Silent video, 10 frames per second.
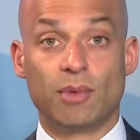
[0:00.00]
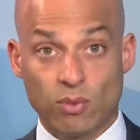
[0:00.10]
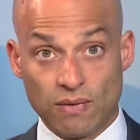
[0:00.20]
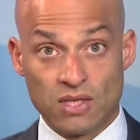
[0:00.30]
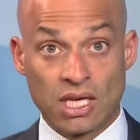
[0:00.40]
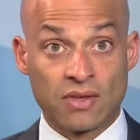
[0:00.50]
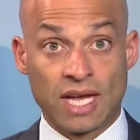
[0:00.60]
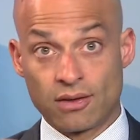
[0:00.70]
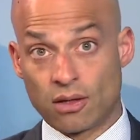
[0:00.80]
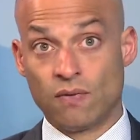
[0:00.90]
And we've done
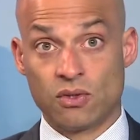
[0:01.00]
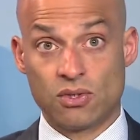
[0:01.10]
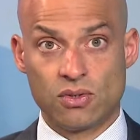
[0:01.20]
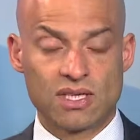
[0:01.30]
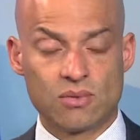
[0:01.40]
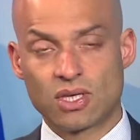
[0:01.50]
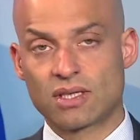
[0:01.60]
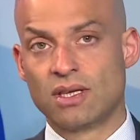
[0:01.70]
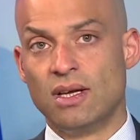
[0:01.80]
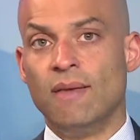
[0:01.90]
that on those two
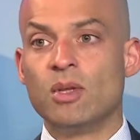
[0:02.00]
subjects.